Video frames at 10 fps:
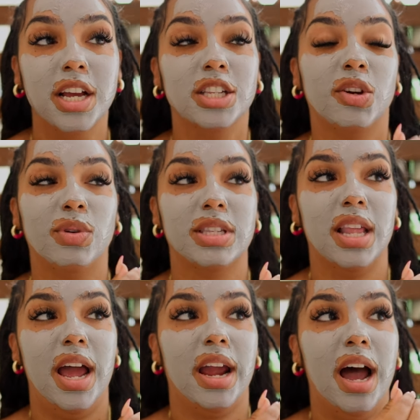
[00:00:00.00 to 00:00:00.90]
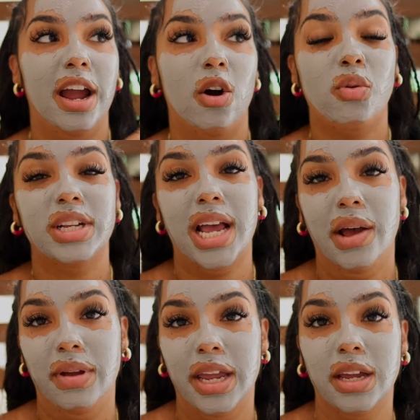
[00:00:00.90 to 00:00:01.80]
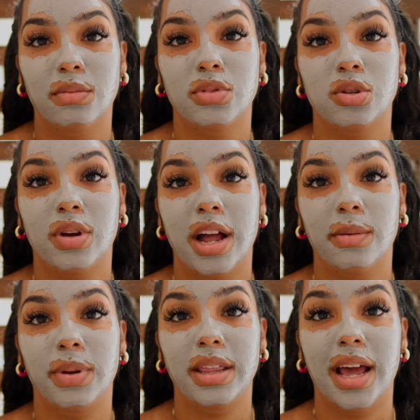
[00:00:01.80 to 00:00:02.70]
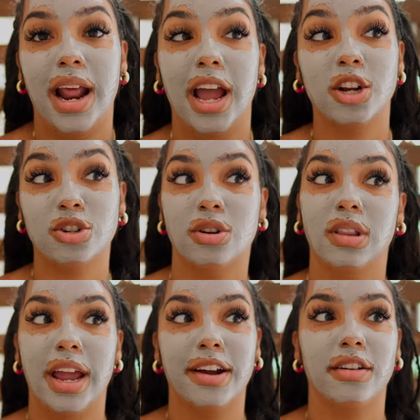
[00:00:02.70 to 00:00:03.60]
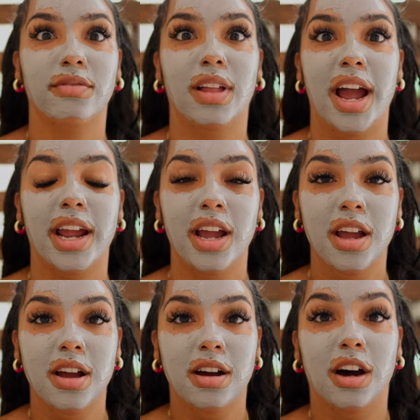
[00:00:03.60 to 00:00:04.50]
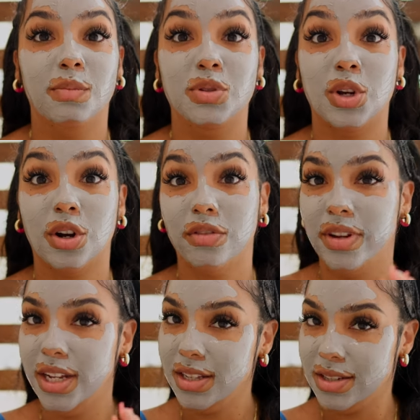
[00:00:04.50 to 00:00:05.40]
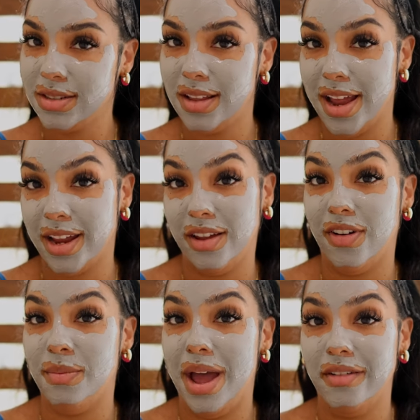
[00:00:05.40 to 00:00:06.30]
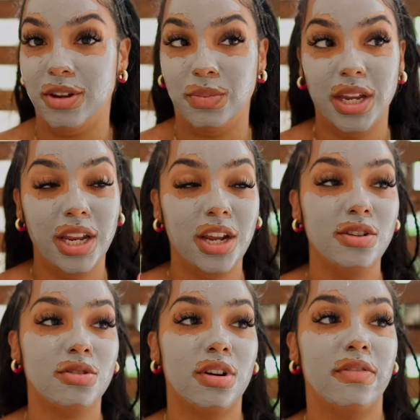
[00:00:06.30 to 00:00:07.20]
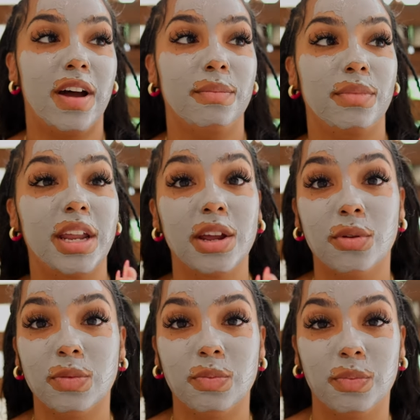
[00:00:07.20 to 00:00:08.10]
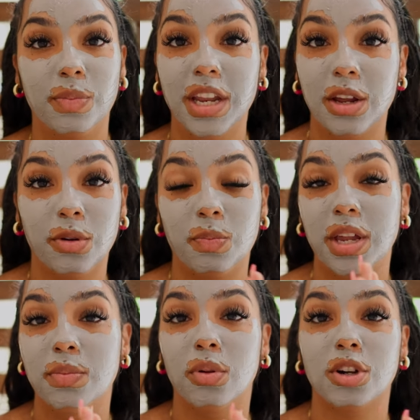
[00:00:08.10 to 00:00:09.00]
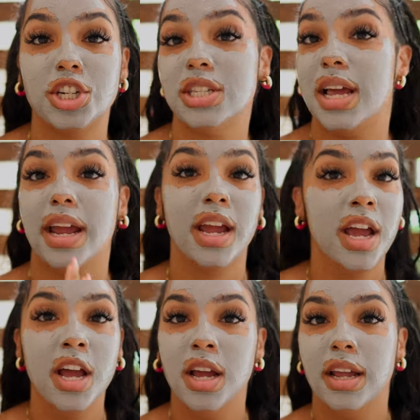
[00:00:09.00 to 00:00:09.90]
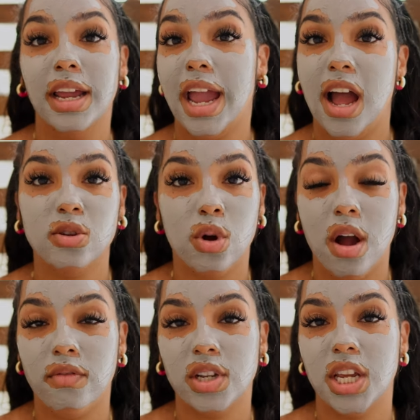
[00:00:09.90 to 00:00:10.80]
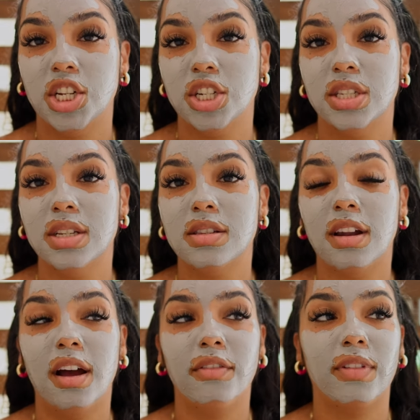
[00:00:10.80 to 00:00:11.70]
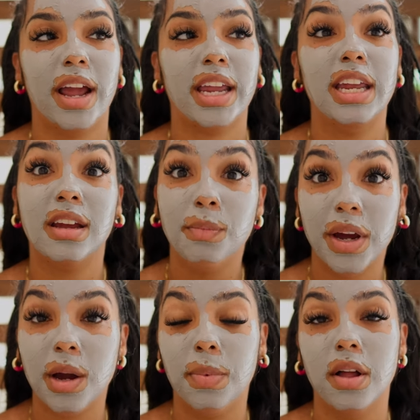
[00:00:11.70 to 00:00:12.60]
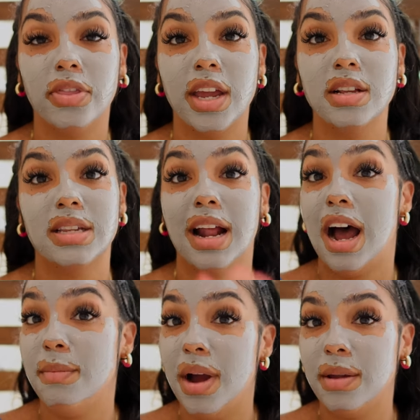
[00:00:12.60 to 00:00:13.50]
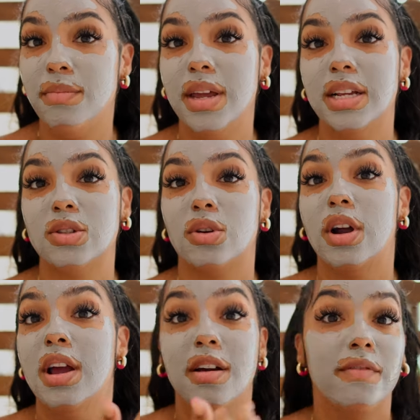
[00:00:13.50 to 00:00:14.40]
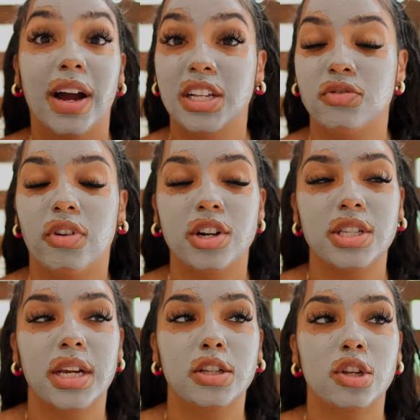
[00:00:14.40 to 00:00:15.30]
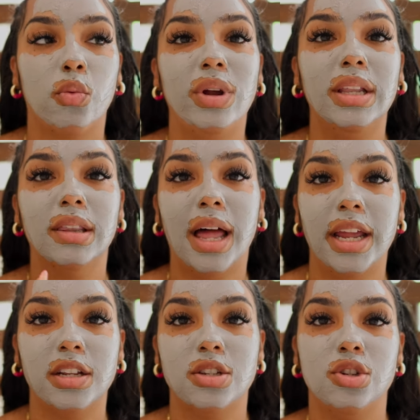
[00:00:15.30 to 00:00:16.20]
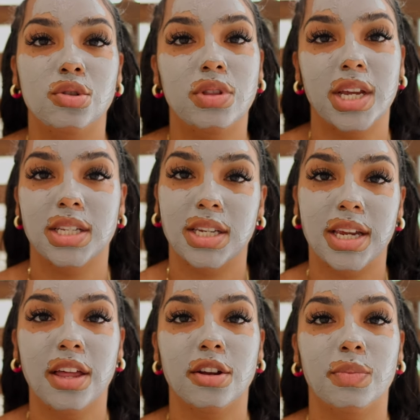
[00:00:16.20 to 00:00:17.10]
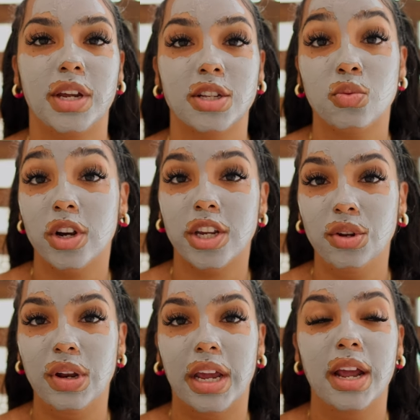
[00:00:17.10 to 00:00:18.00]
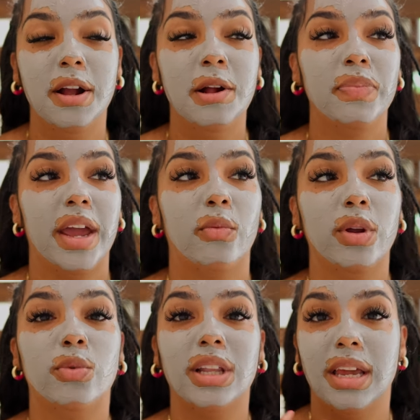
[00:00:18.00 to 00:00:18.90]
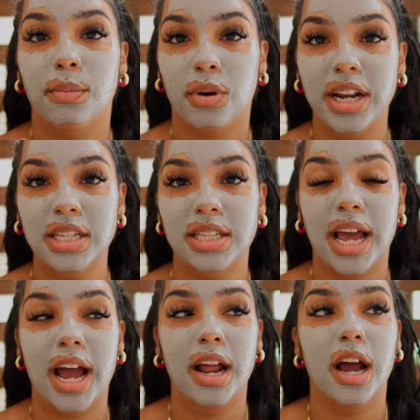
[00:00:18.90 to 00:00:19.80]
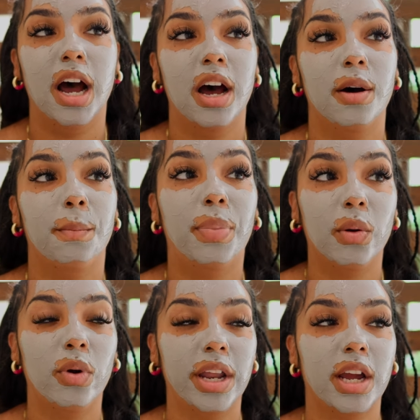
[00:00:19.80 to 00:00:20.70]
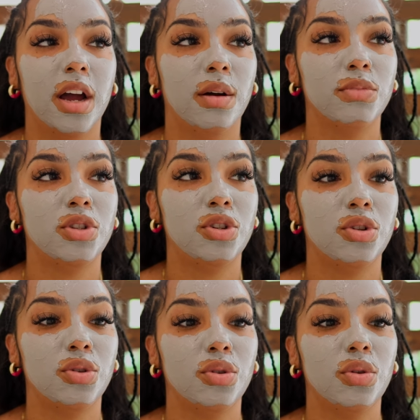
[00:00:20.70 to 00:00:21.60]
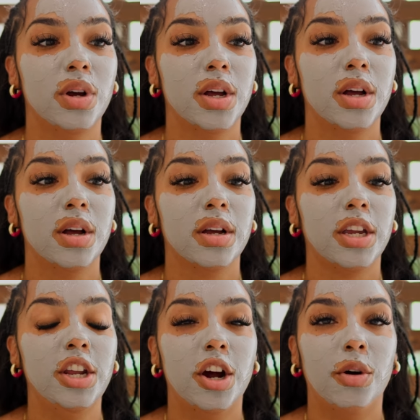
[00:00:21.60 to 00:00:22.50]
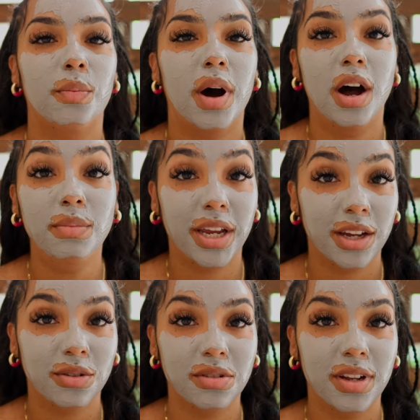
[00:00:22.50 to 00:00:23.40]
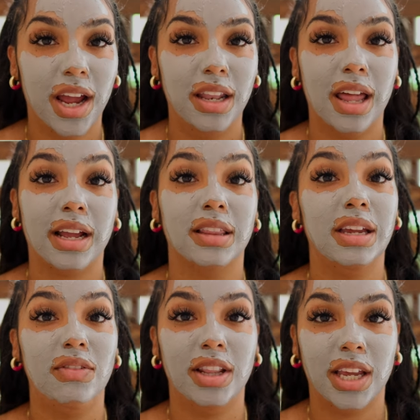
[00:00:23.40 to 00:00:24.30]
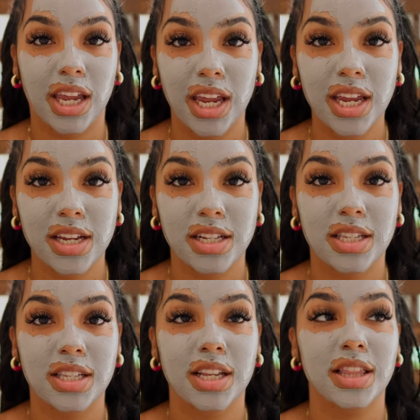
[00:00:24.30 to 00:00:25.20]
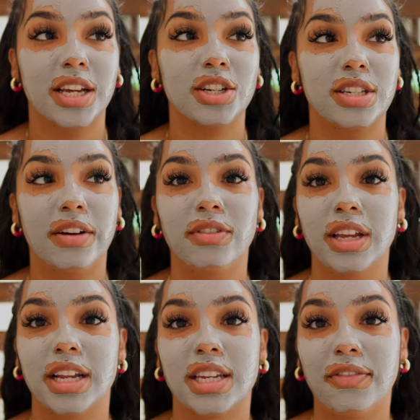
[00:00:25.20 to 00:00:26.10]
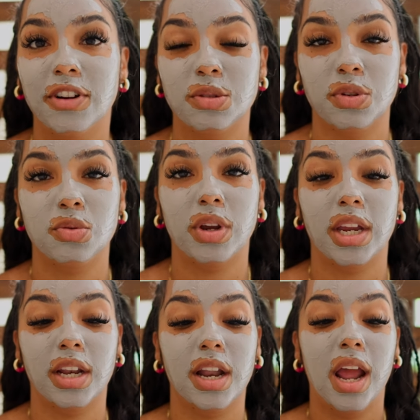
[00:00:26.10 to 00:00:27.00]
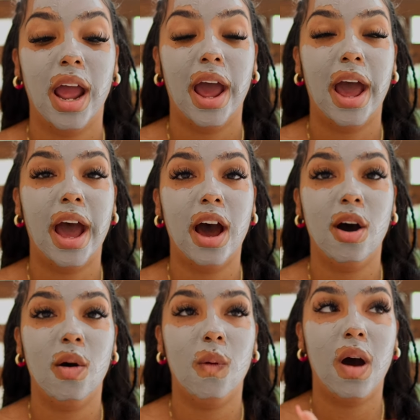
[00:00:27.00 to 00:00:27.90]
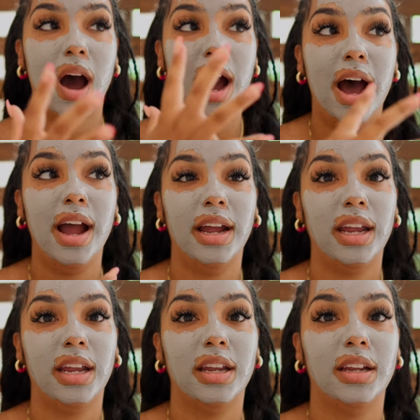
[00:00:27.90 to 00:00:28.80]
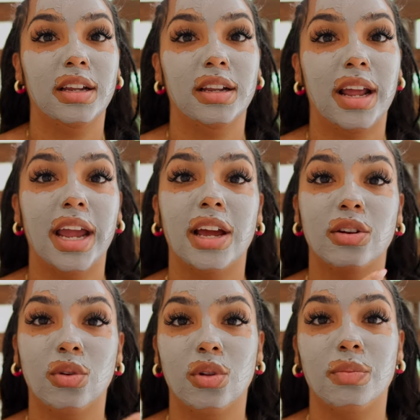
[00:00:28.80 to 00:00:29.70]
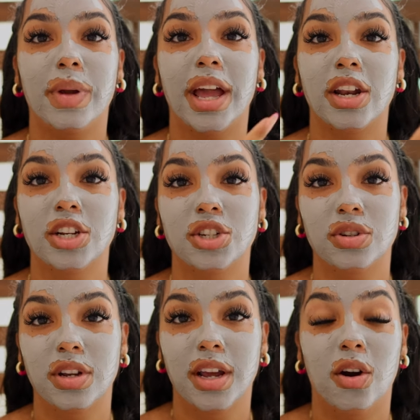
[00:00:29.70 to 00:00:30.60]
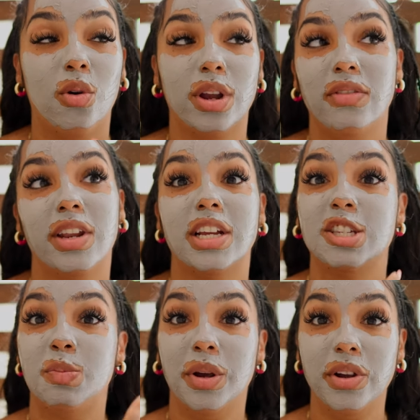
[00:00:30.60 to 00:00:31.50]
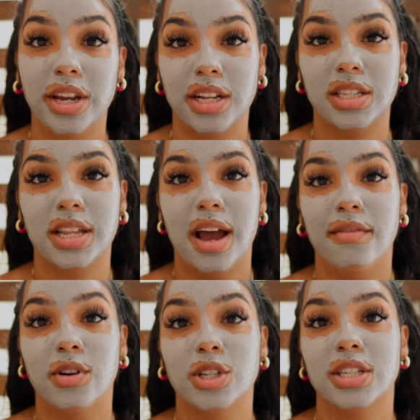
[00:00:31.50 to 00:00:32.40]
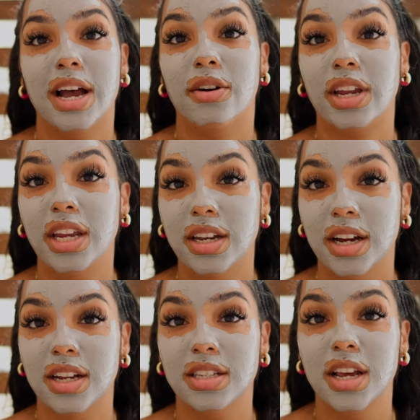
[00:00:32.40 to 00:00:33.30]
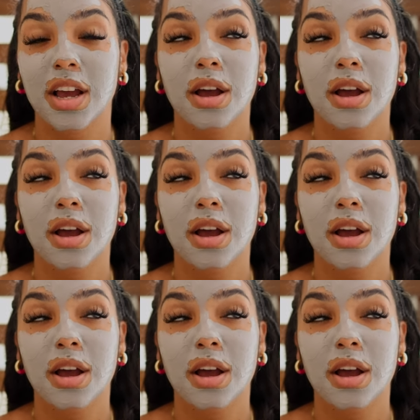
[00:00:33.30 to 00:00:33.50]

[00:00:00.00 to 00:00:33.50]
So it's like I always have him to kind of be that extra layer of like, observance like if i'm having meetings or if i'm meeting with meeting with people or just like in casual conversations and stuff, like he can pick up on things that I might miss or vice versa. And so we like to do things together because we're a unit and we really embrace that. Uh, but when it comes to, you know, mom guilt and like leaving the kids, there's definitely a difference between how I handle or manage or even experience that versus how he does.